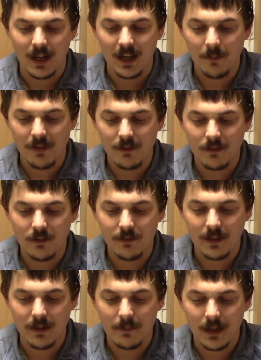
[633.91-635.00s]

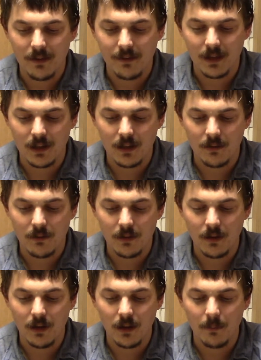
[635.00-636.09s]
Absolutely amazing
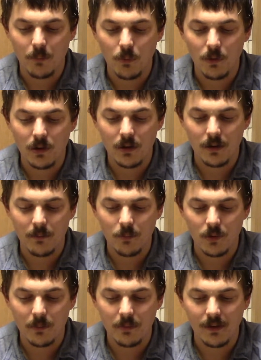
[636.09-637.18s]
boar
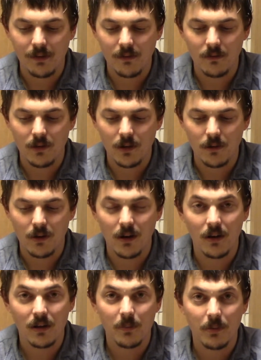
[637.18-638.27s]
bristle or
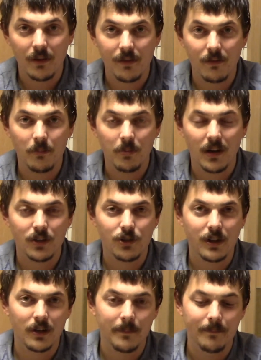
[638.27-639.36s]
hog bristle brush here.